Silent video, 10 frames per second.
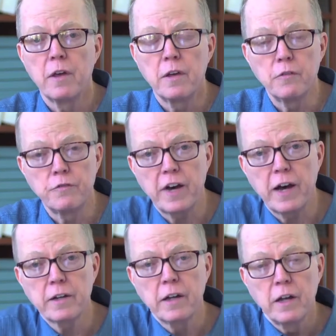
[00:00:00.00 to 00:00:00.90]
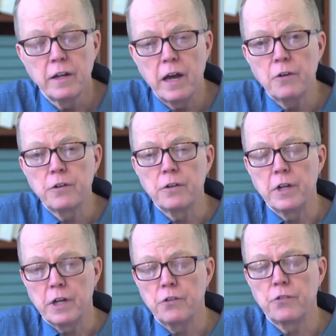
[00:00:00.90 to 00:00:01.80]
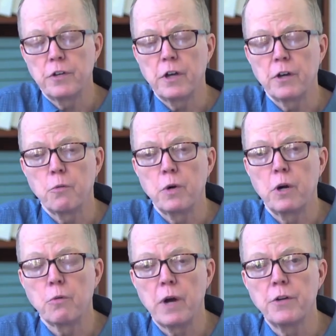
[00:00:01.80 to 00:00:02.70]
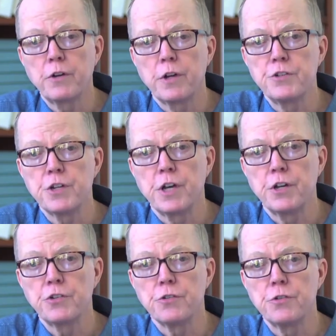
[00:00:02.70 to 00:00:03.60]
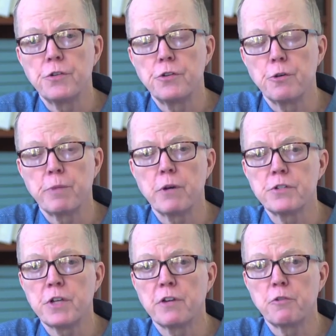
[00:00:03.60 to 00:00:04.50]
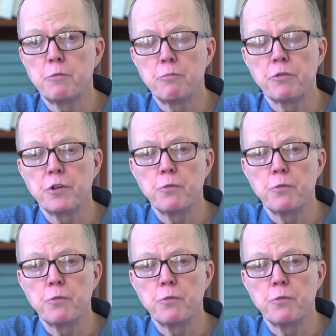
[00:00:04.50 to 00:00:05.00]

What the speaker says: In fact, nowadays, to get a well-rounded education, your parents have to be pretty